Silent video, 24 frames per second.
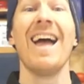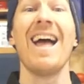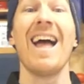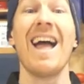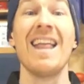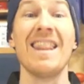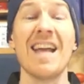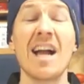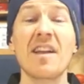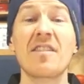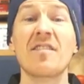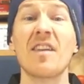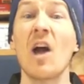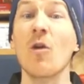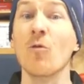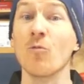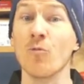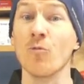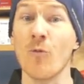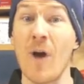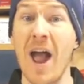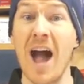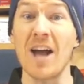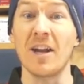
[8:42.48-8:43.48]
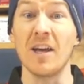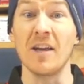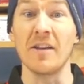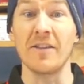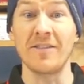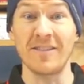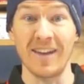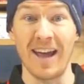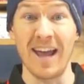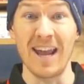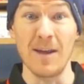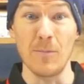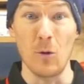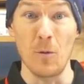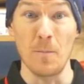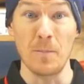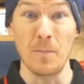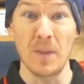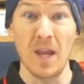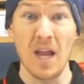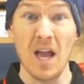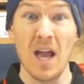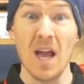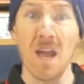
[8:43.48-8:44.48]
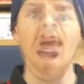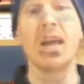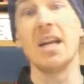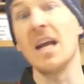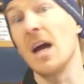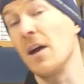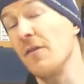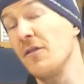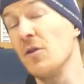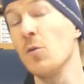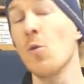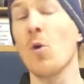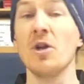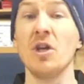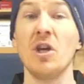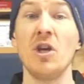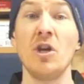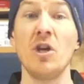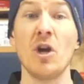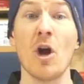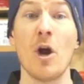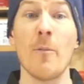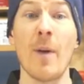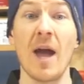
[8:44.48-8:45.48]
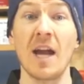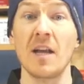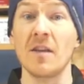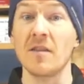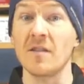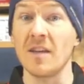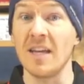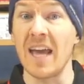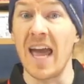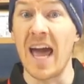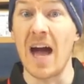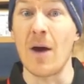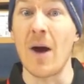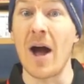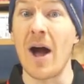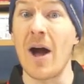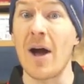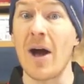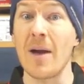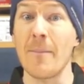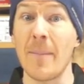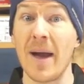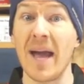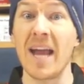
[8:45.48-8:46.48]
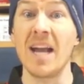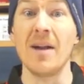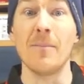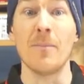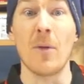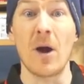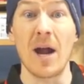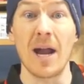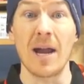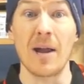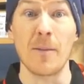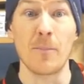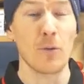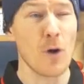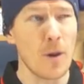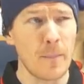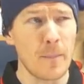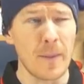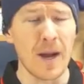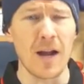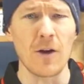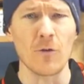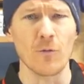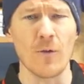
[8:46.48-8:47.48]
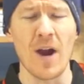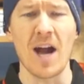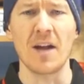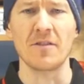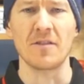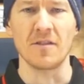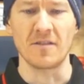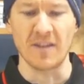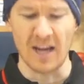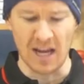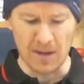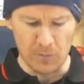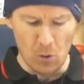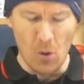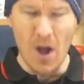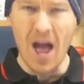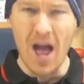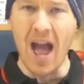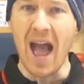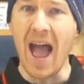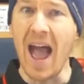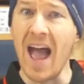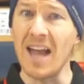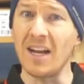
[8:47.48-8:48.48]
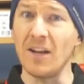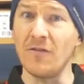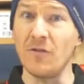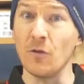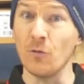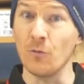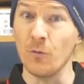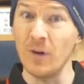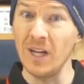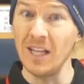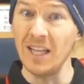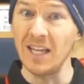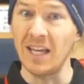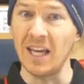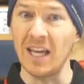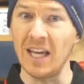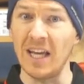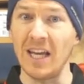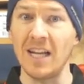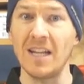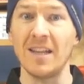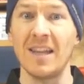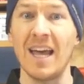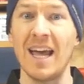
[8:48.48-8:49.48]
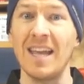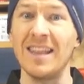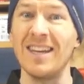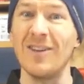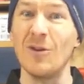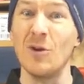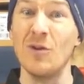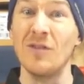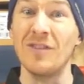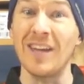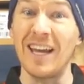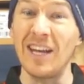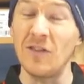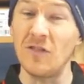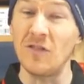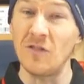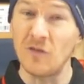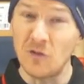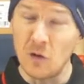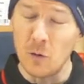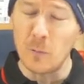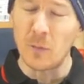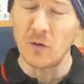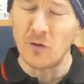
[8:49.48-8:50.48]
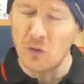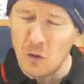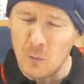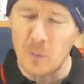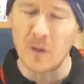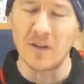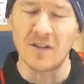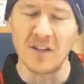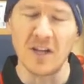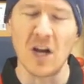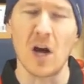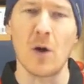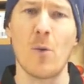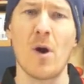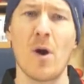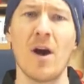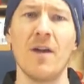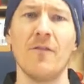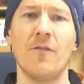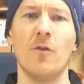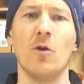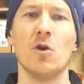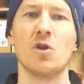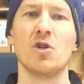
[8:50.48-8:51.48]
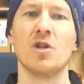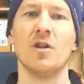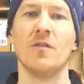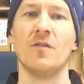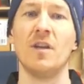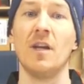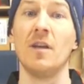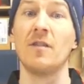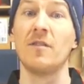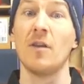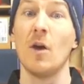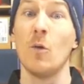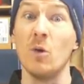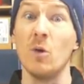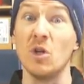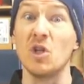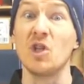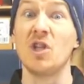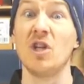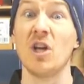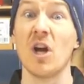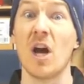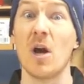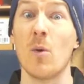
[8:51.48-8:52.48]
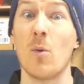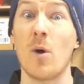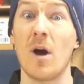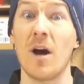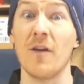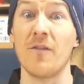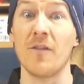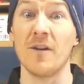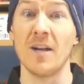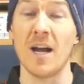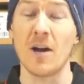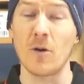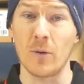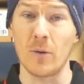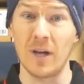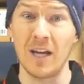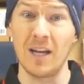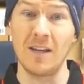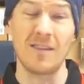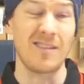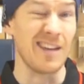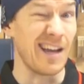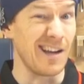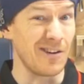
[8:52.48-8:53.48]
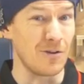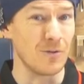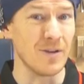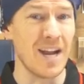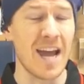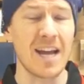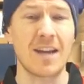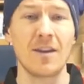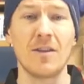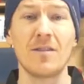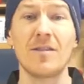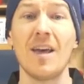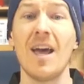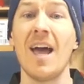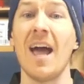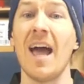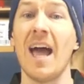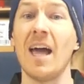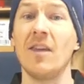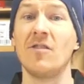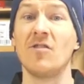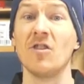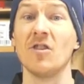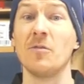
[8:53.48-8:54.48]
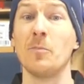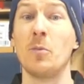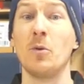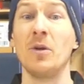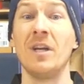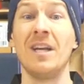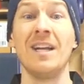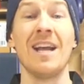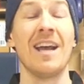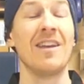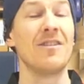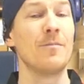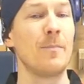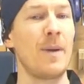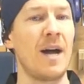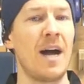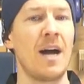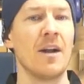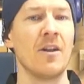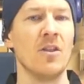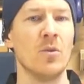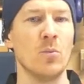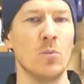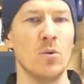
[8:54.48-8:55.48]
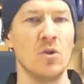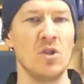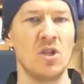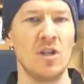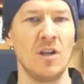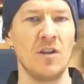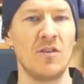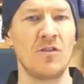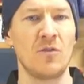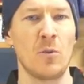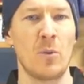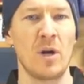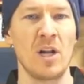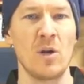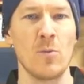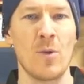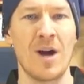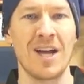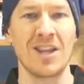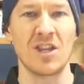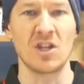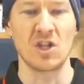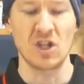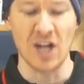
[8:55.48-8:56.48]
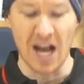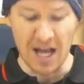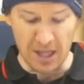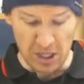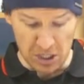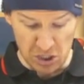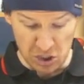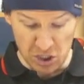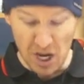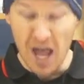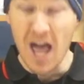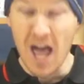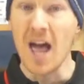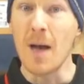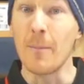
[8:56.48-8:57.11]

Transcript: And that's a router table. Now, if you want, you can go back and see how I made my proper router table. And if you're really keen, then there is a super duper DIY version of this, which DIY for Knuckleheads, Uncle Knackers, has just put in as part of the Wood Jigs 21 challenge.